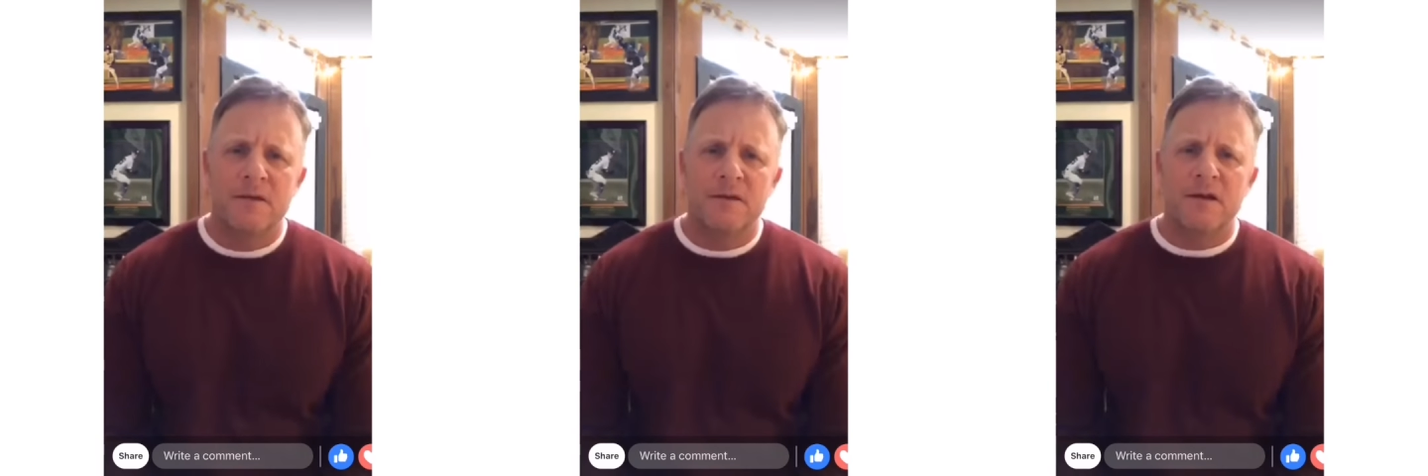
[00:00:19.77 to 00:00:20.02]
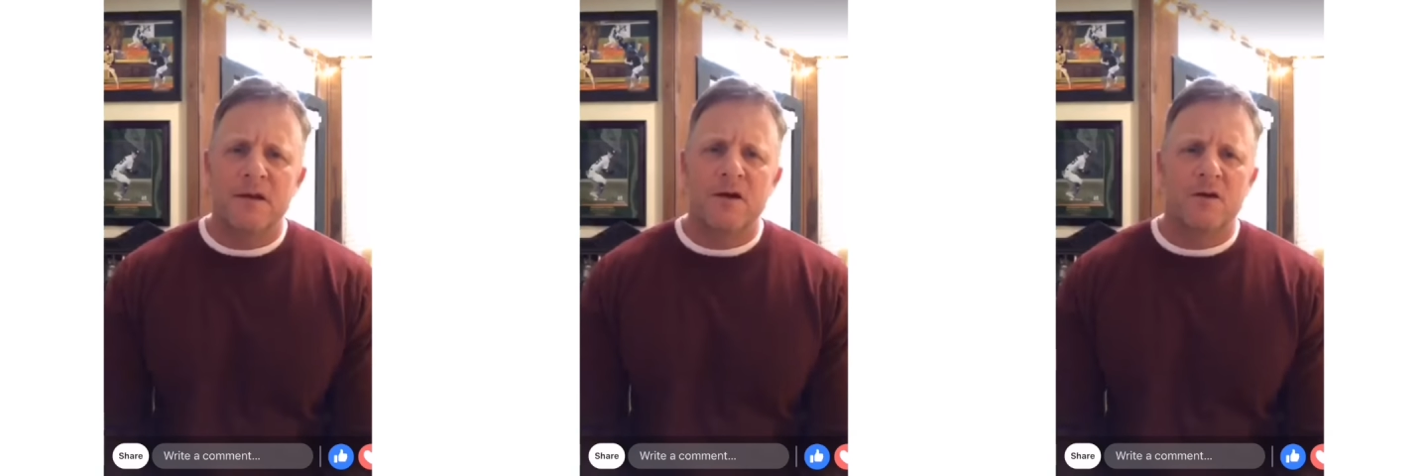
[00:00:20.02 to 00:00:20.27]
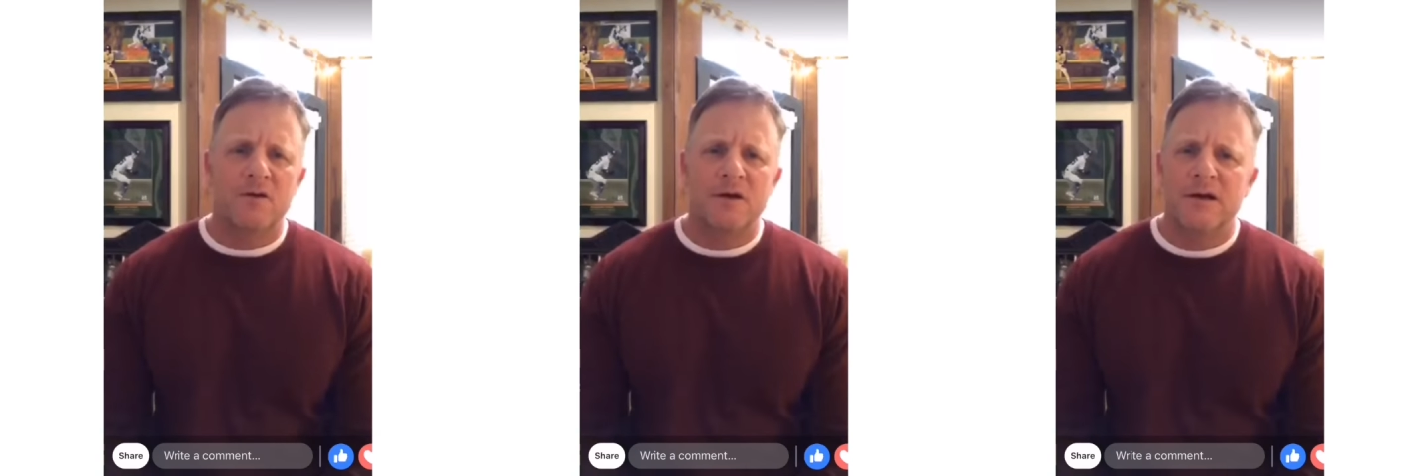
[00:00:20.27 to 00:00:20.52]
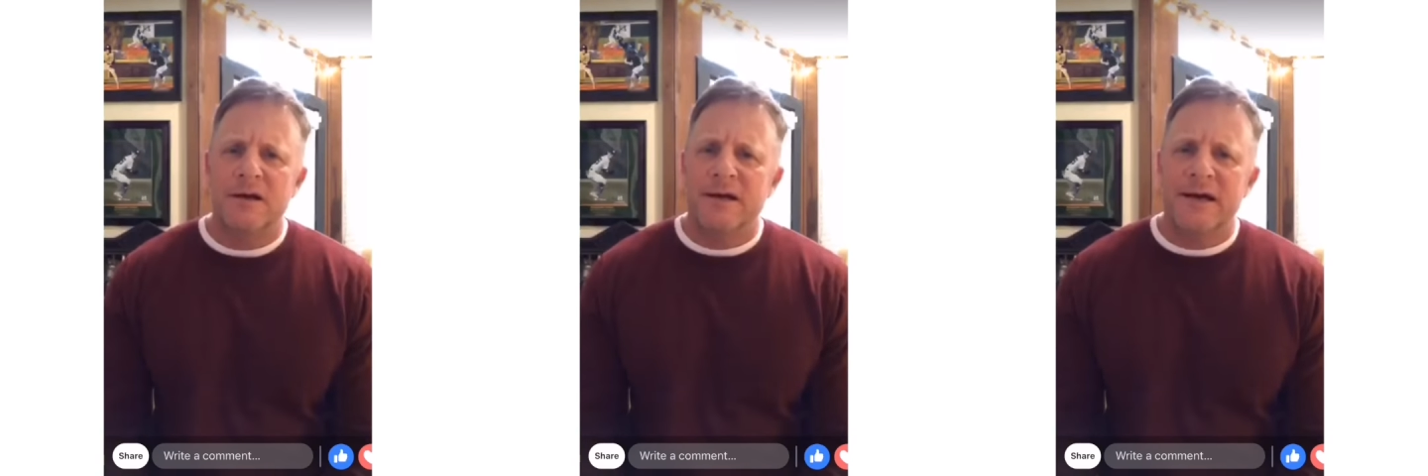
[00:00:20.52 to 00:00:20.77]
You know,
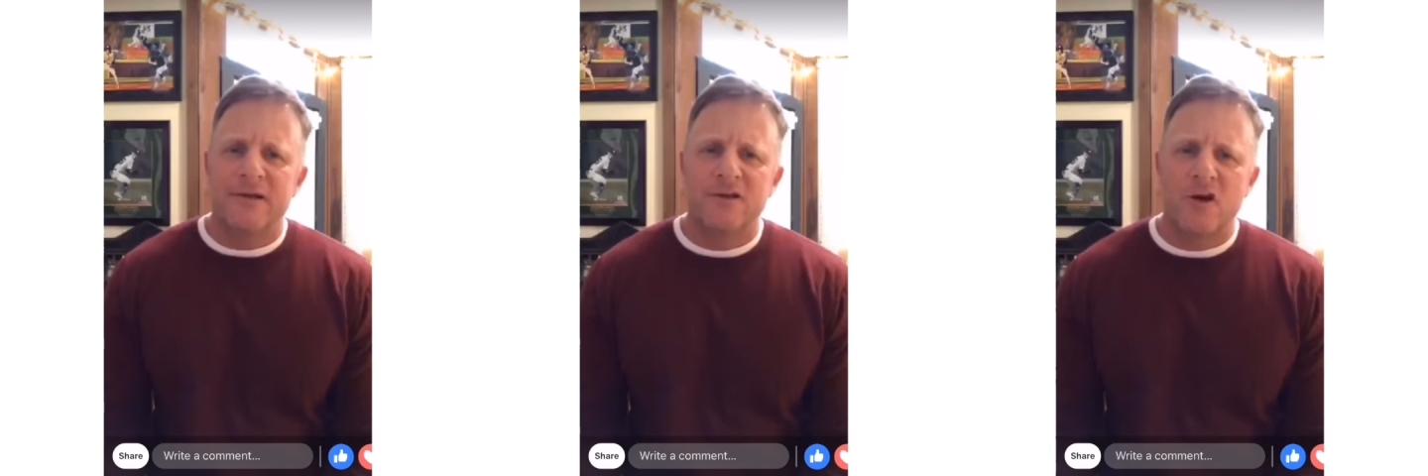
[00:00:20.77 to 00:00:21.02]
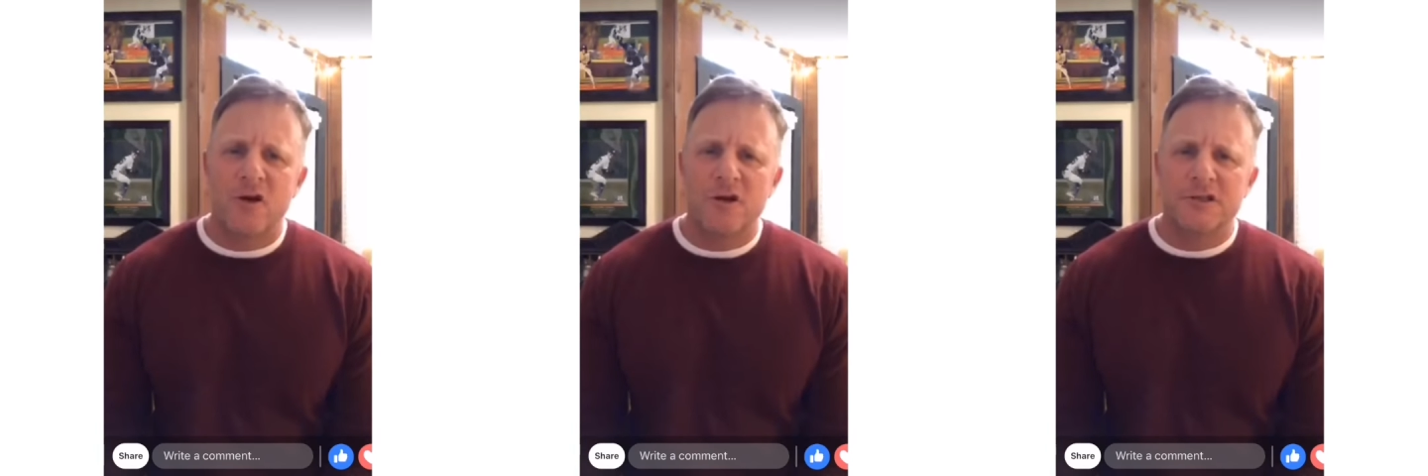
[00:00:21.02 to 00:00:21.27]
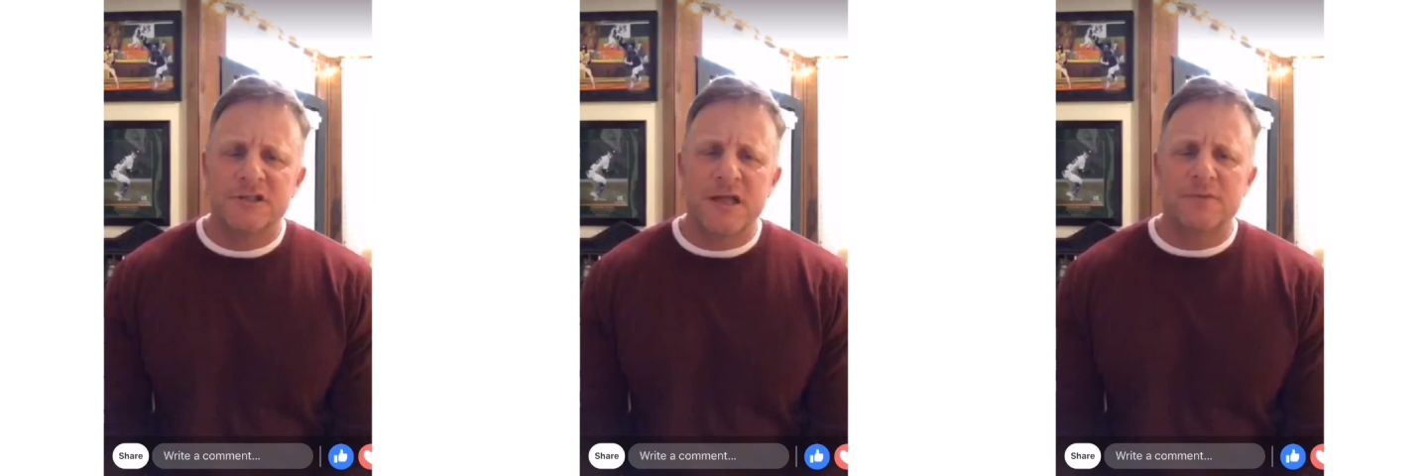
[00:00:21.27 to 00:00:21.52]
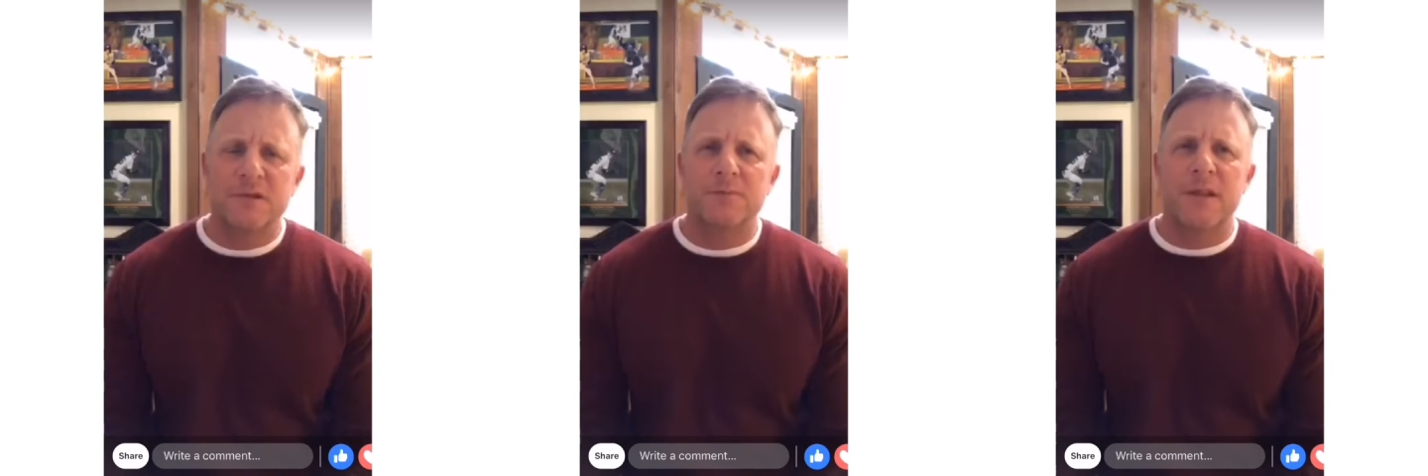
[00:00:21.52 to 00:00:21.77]
encourage
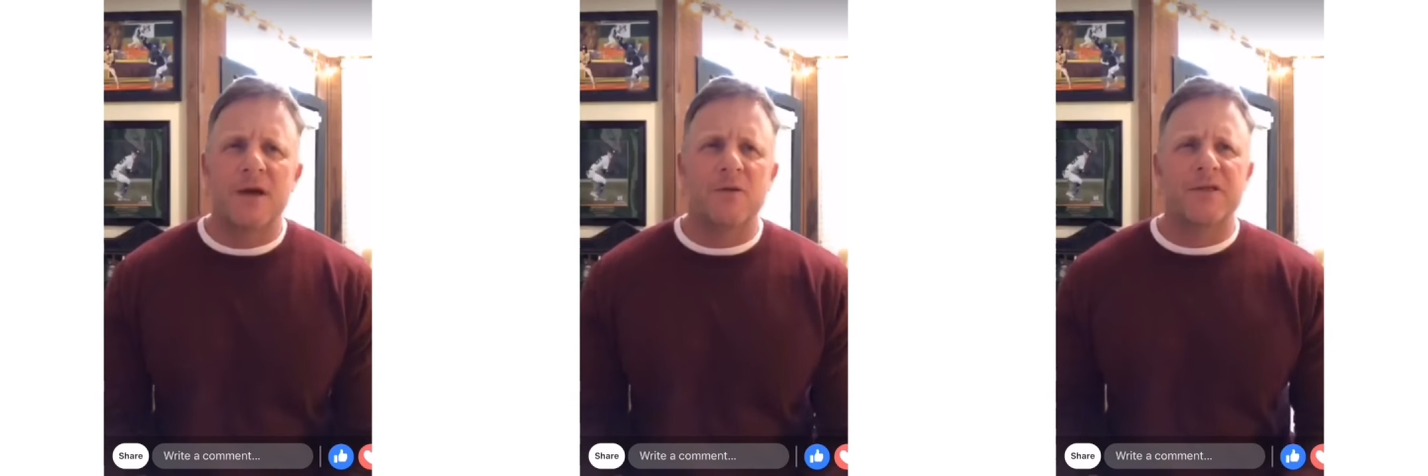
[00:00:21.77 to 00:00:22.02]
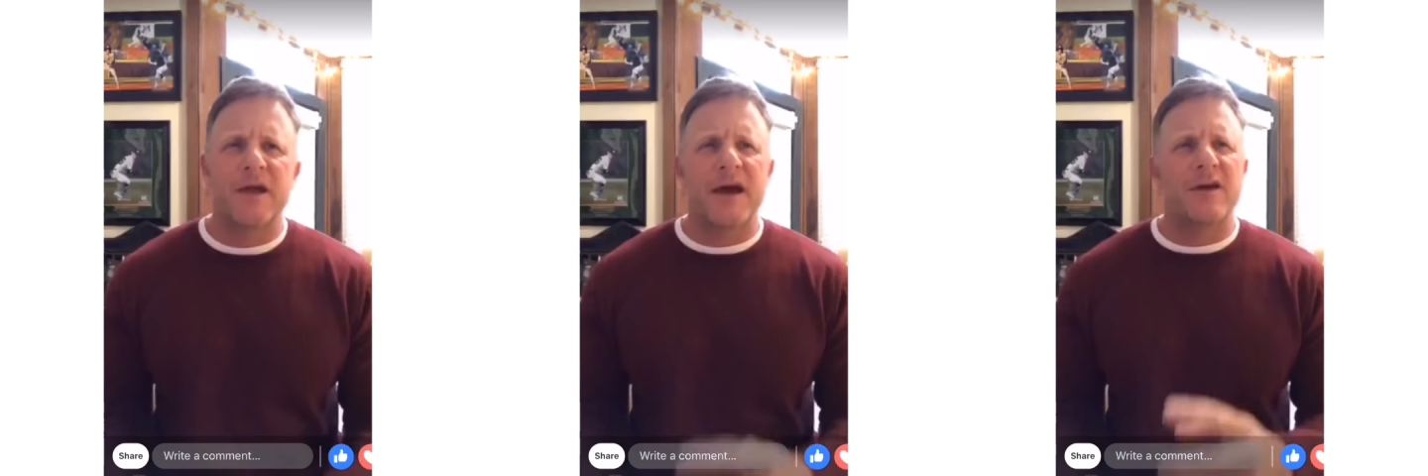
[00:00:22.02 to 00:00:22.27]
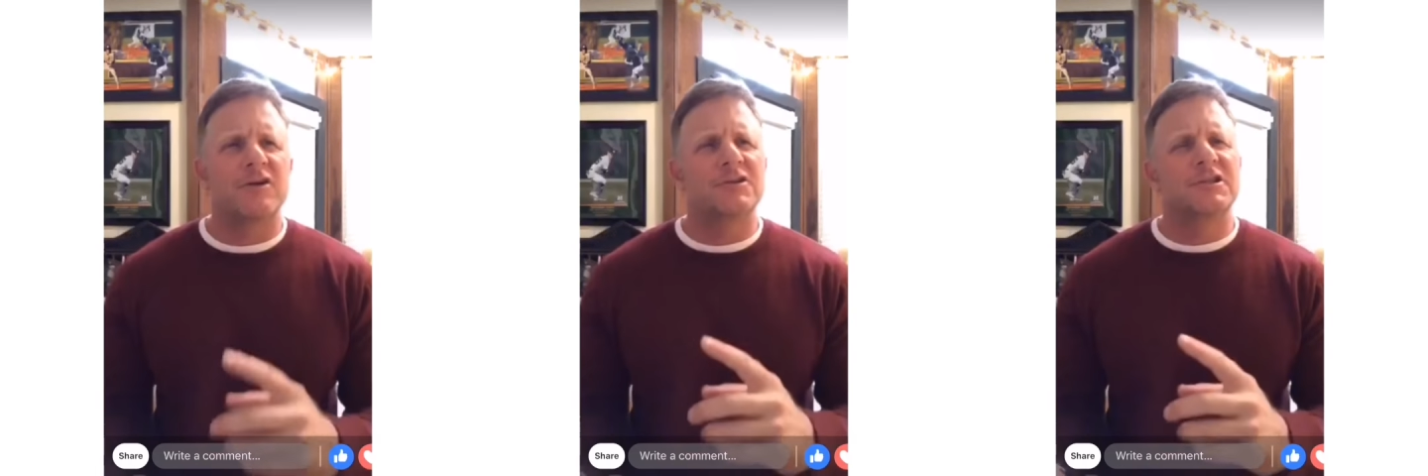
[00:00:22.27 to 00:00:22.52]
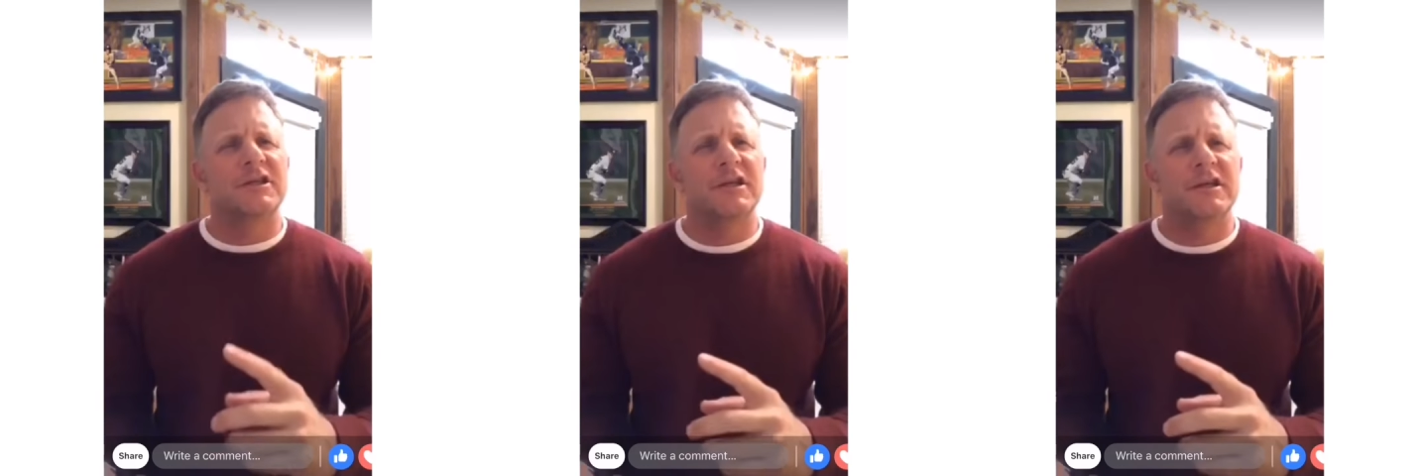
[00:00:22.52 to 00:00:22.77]
them to play with
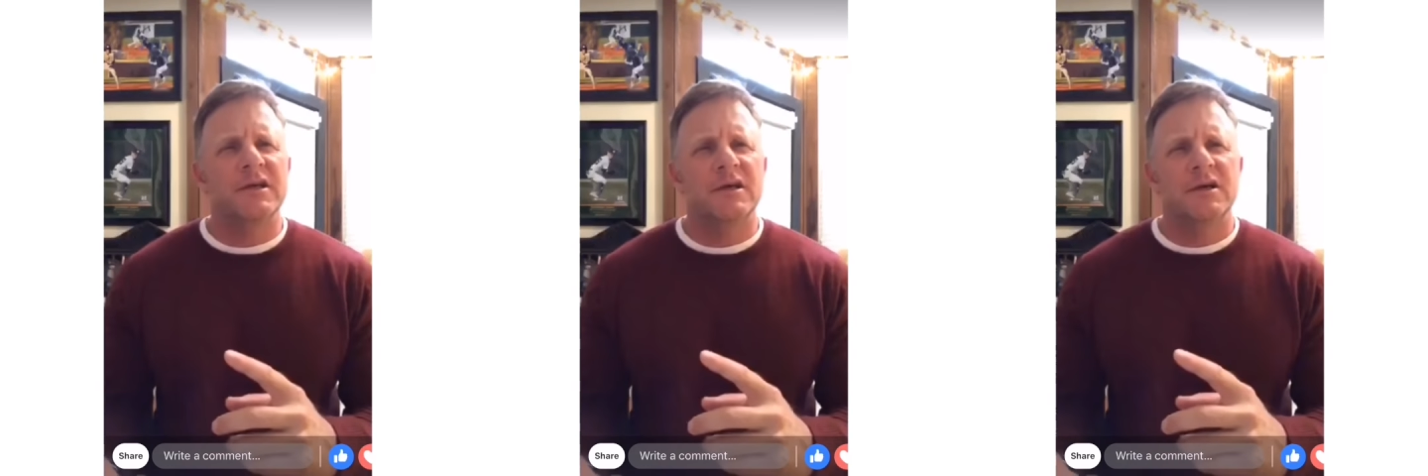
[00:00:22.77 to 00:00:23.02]
energy,